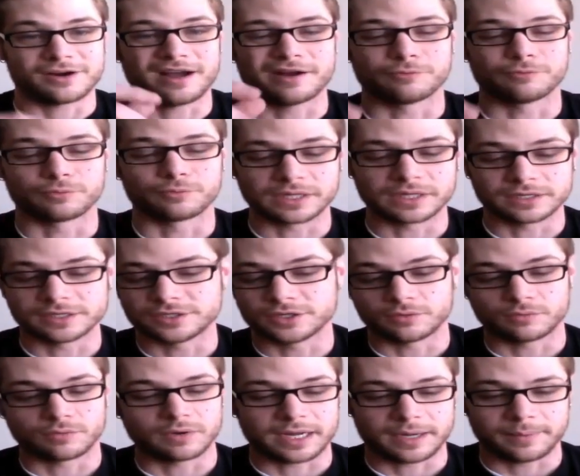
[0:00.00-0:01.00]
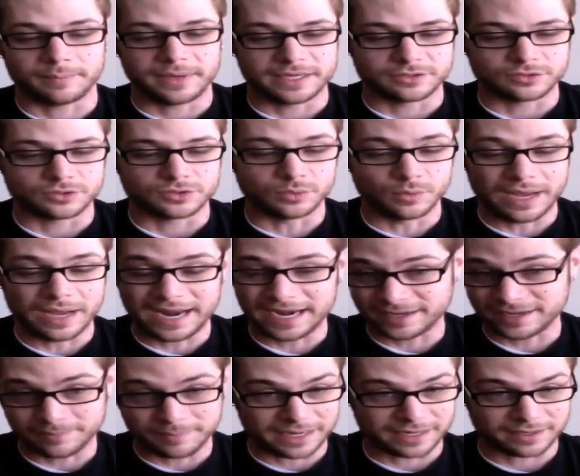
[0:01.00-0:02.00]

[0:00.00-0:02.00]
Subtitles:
I really don't recommend to any of my